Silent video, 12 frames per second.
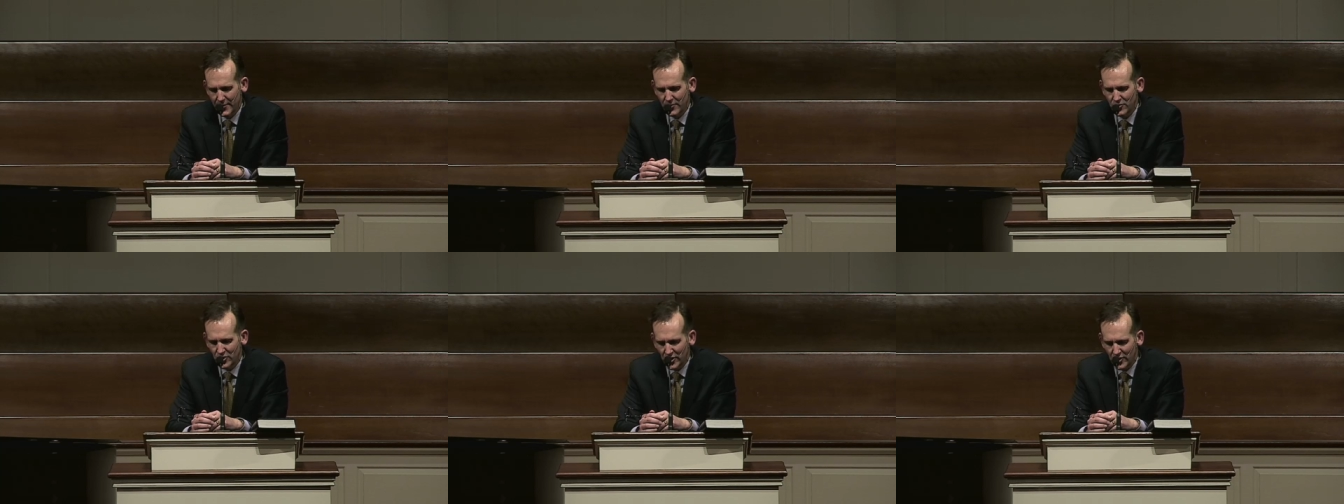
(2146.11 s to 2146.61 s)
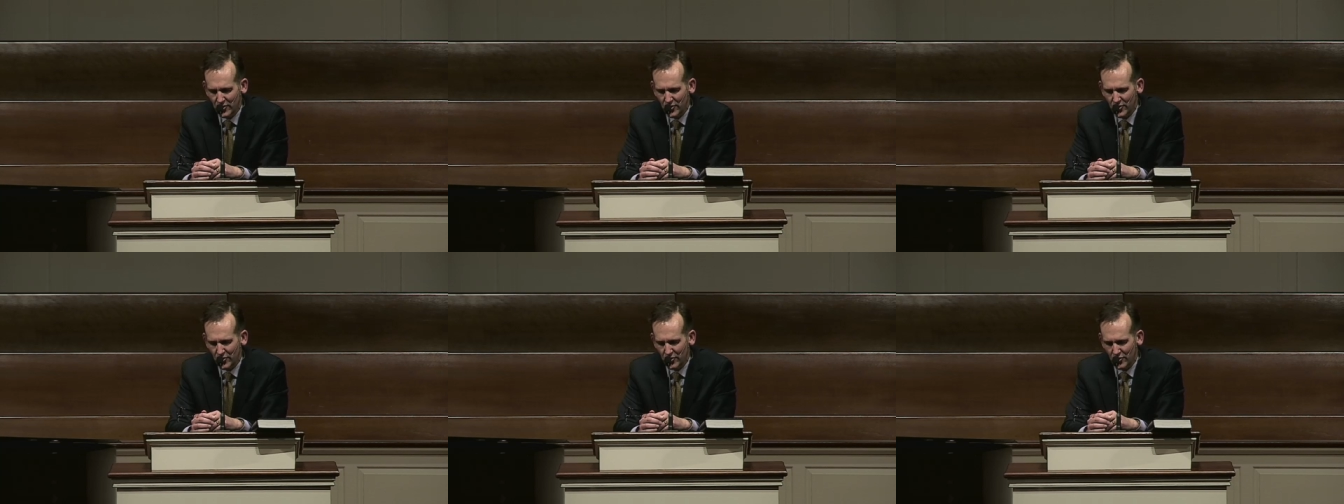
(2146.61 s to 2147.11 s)
that
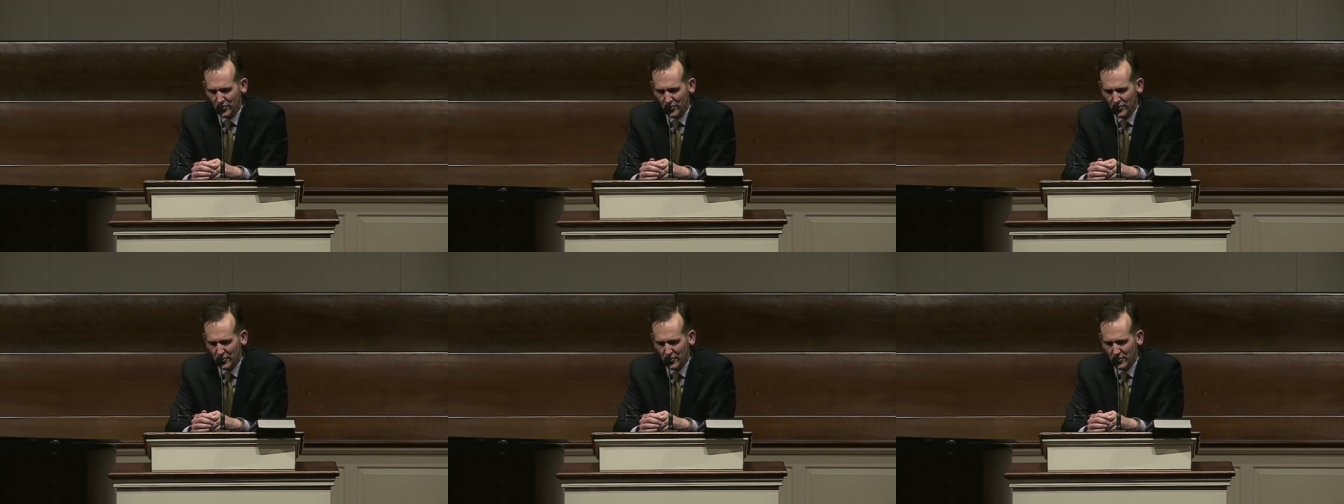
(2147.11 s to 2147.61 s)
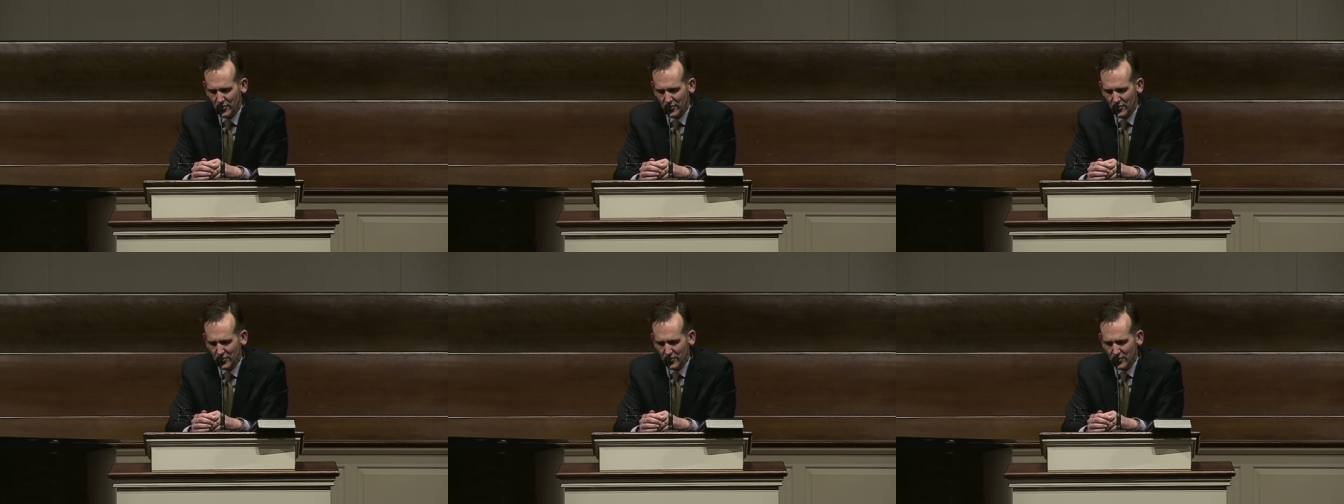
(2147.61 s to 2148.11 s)
Jesus,
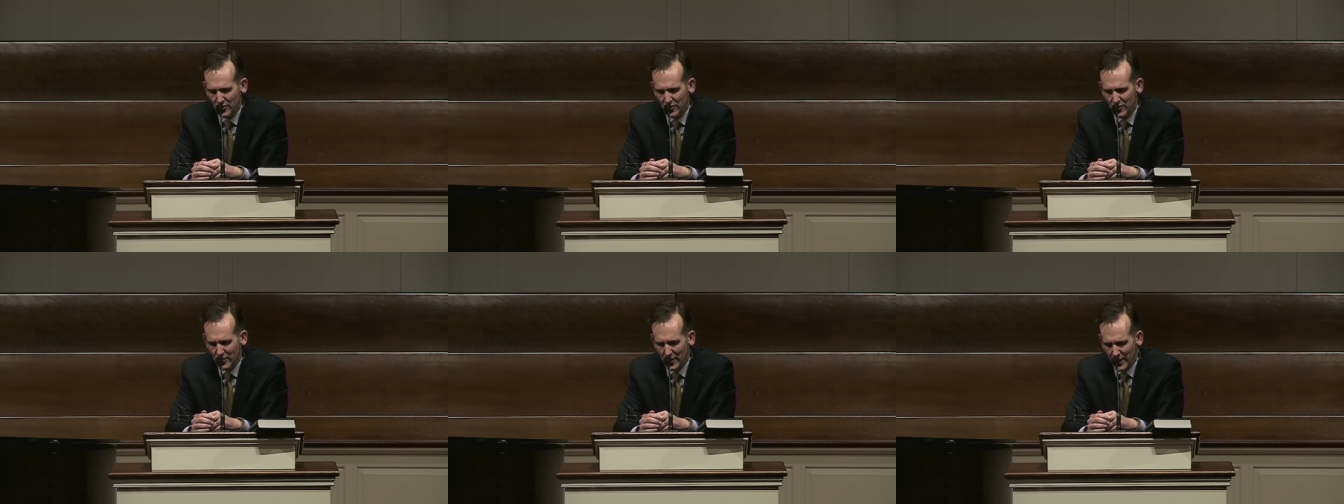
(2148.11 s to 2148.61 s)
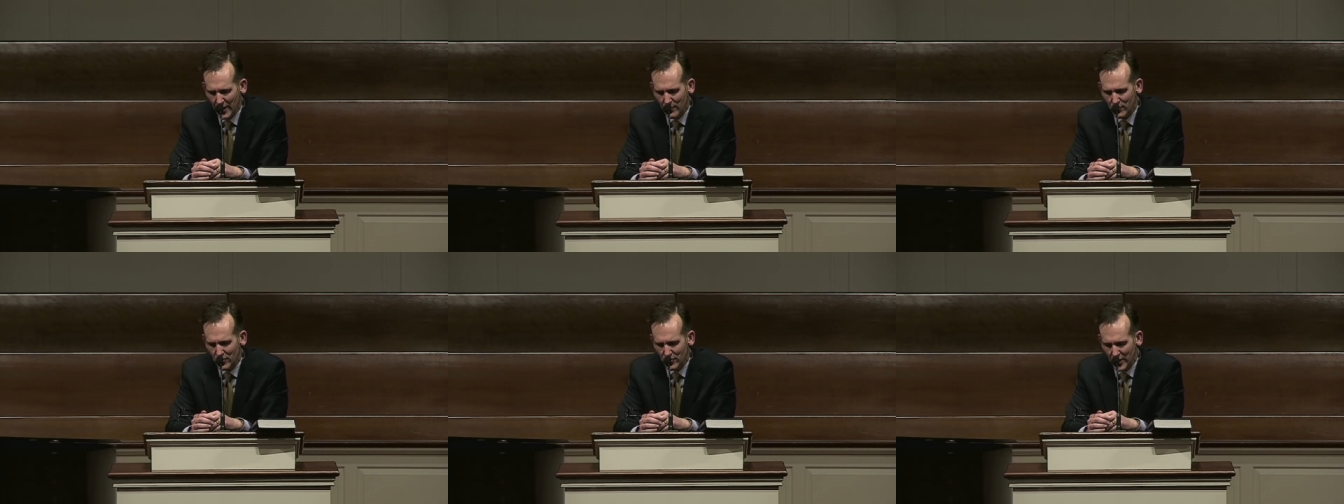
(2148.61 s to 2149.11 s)
you
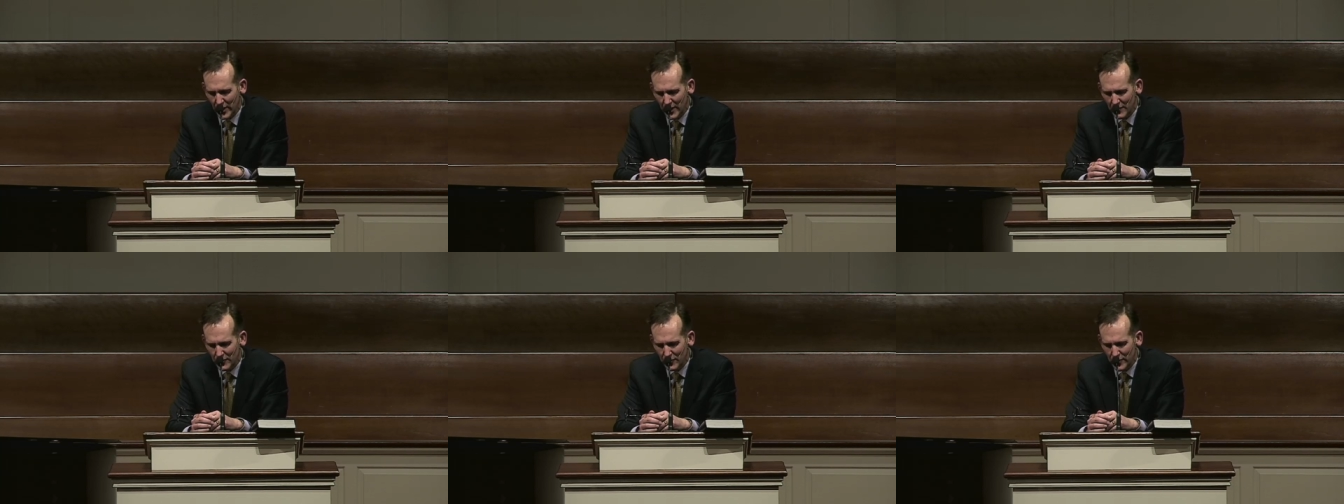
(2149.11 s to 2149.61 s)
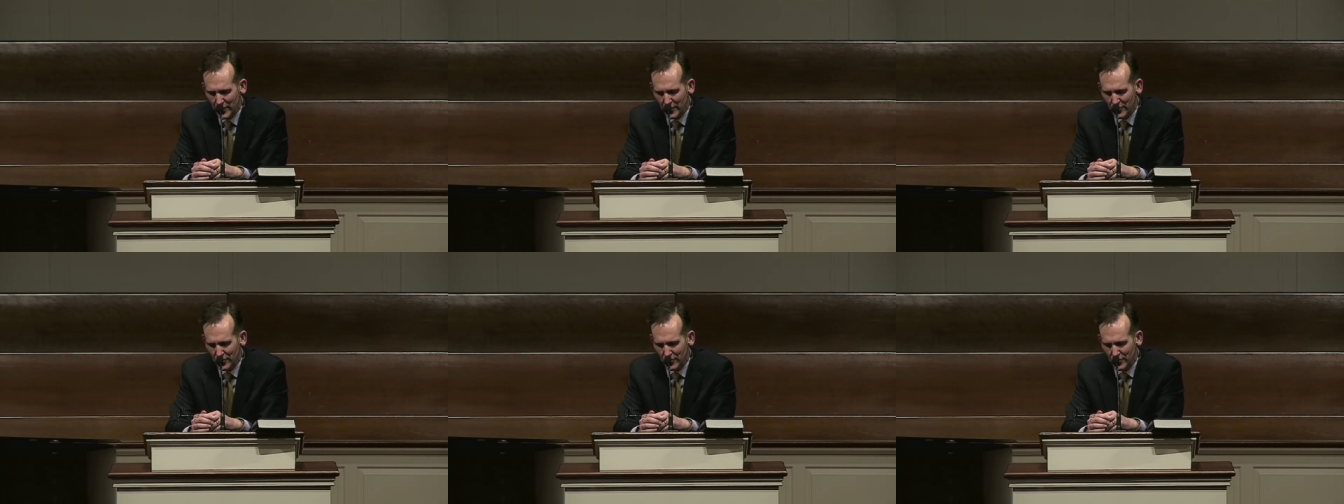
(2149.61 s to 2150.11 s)
came to die for
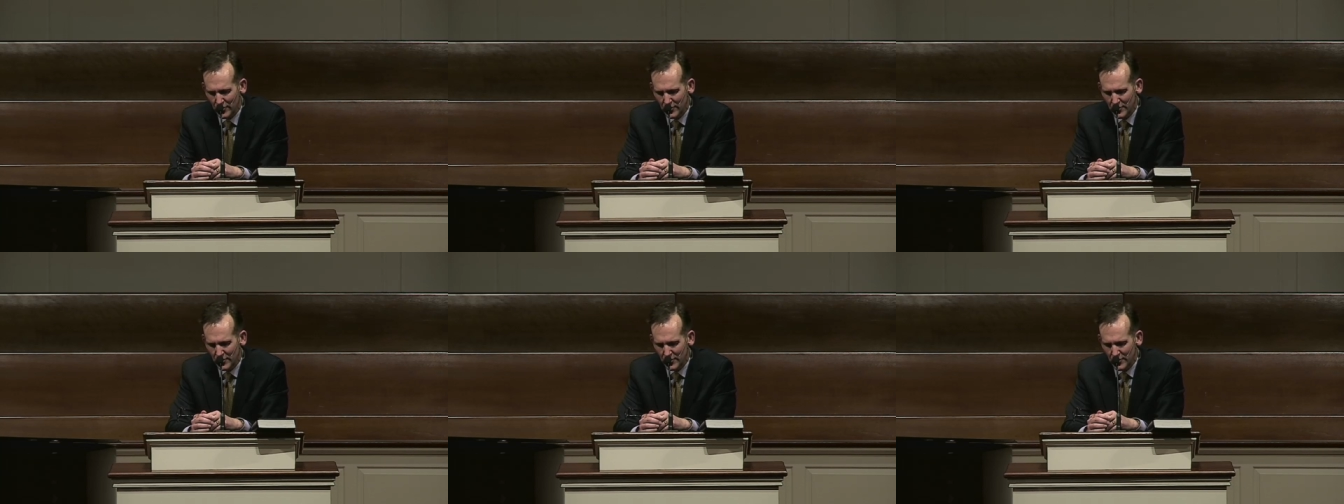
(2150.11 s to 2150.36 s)
us,